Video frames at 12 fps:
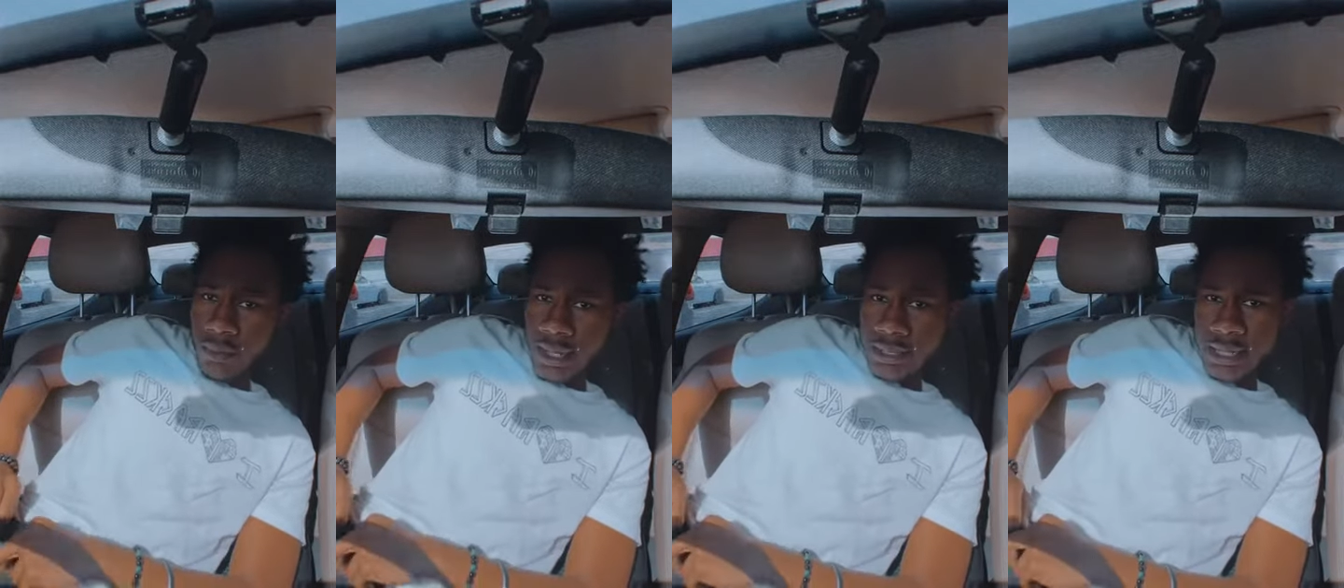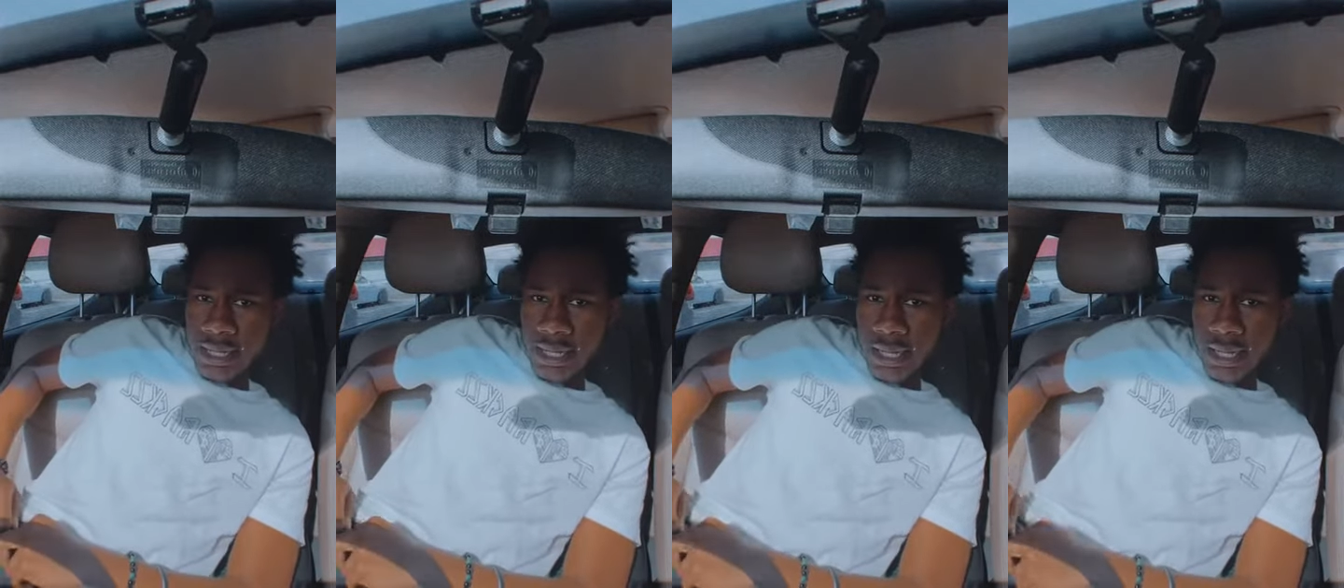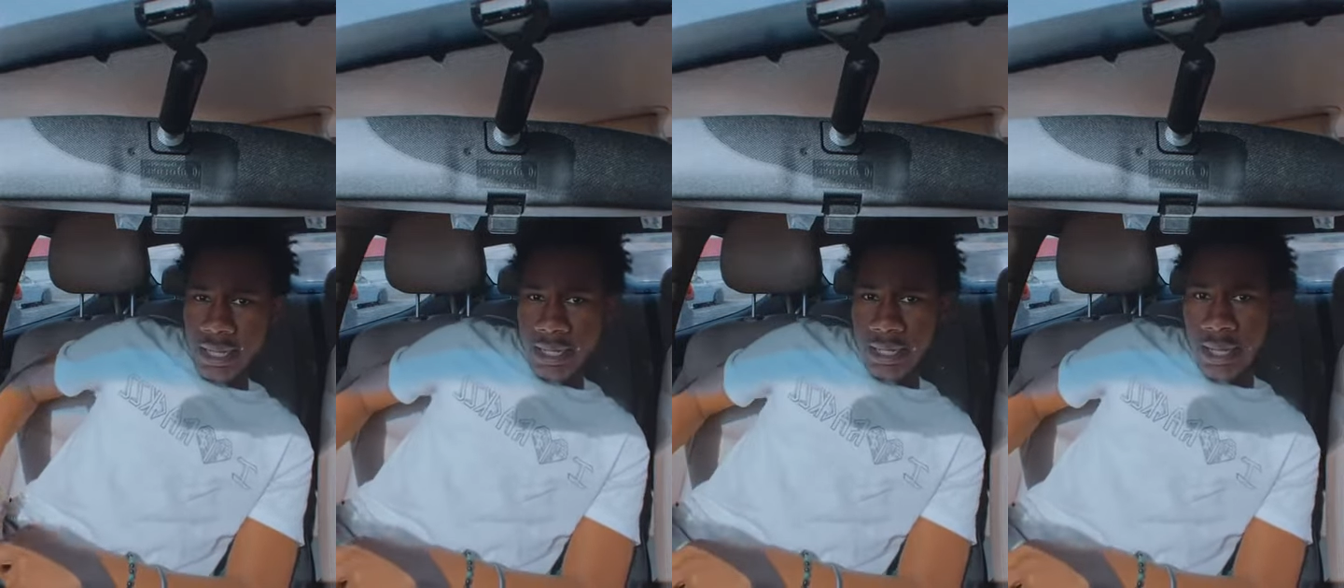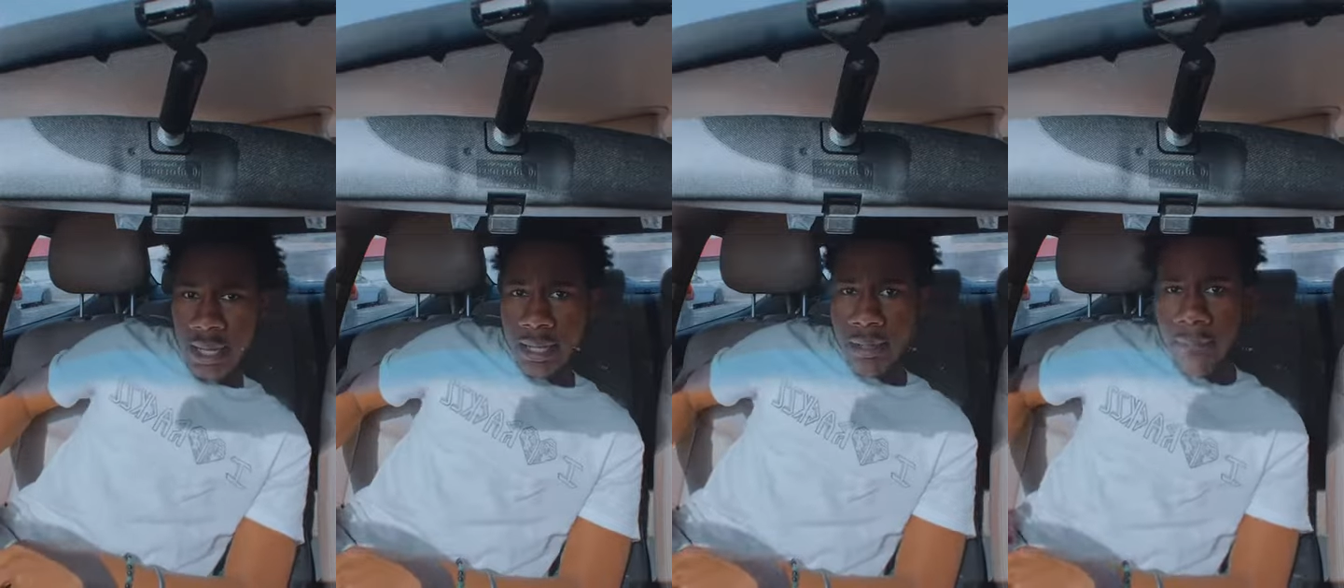Because at the end of the
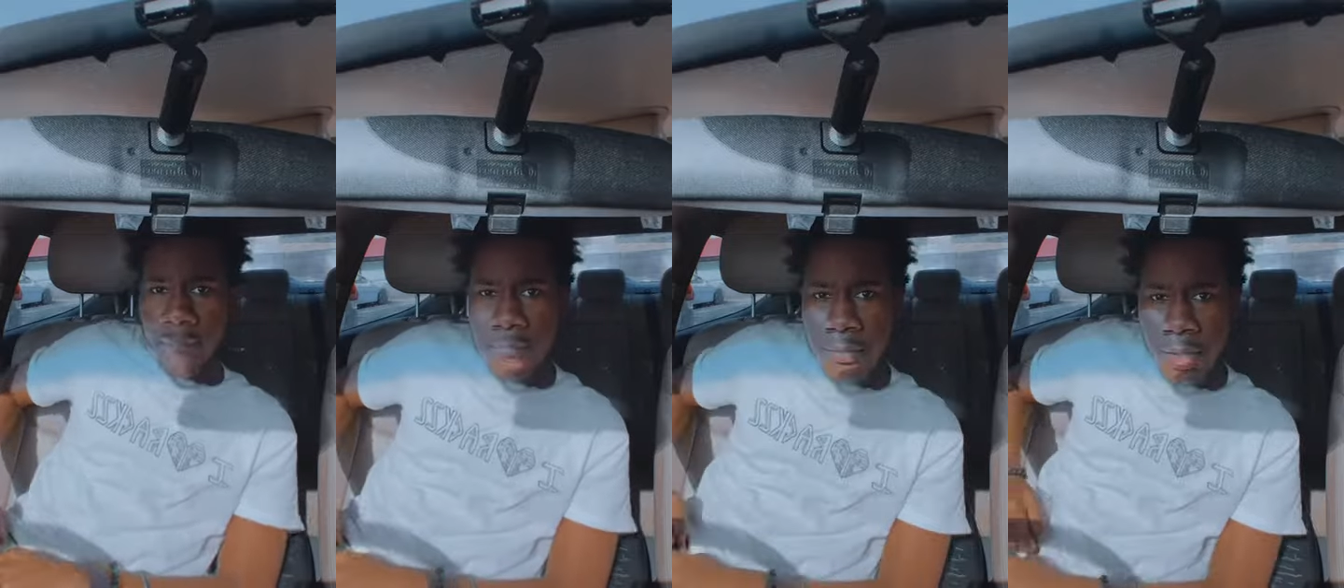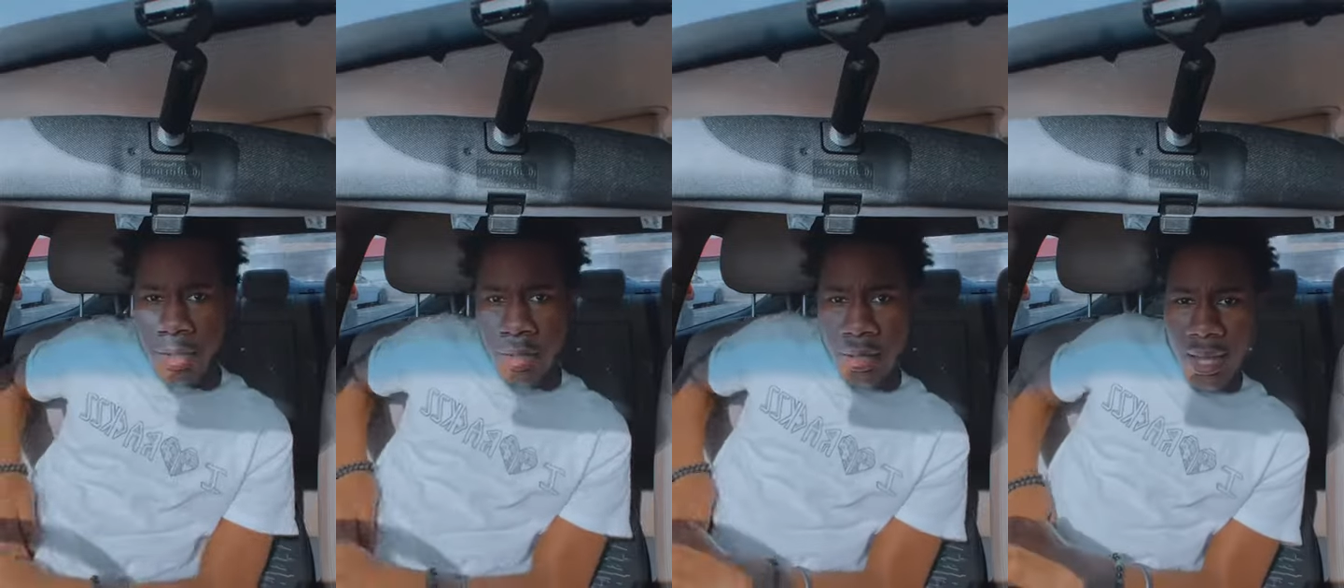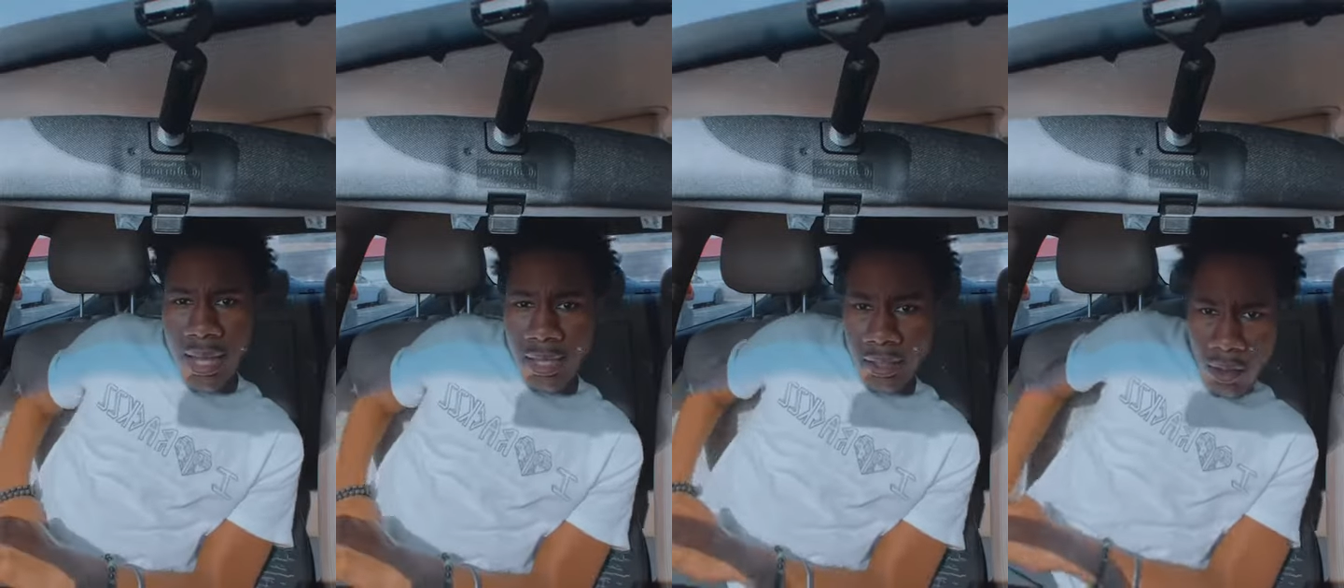day, ain't